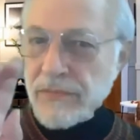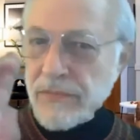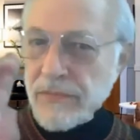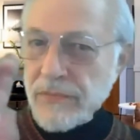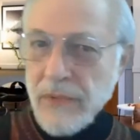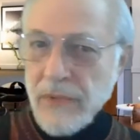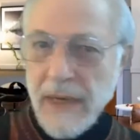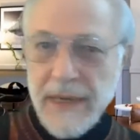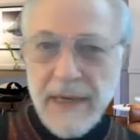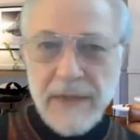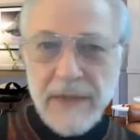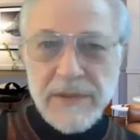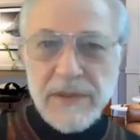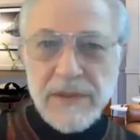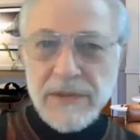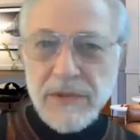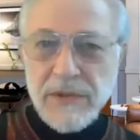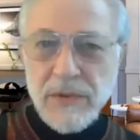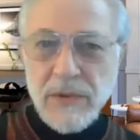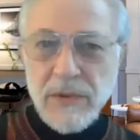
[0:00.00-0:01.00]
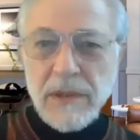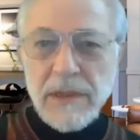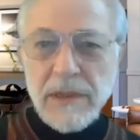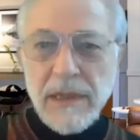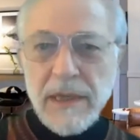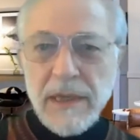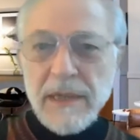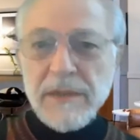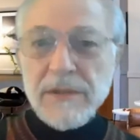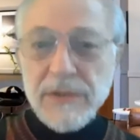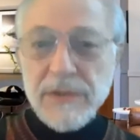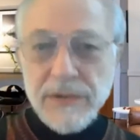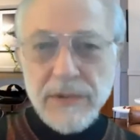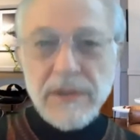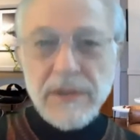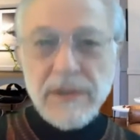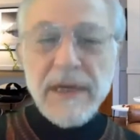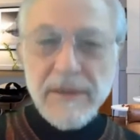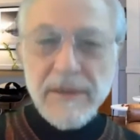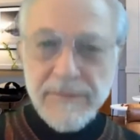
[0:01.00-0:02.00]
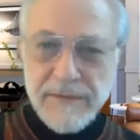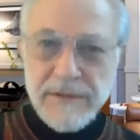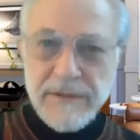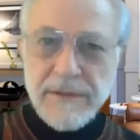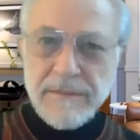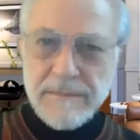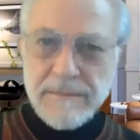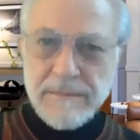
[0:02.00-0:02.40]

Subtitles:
right out the door and to your left.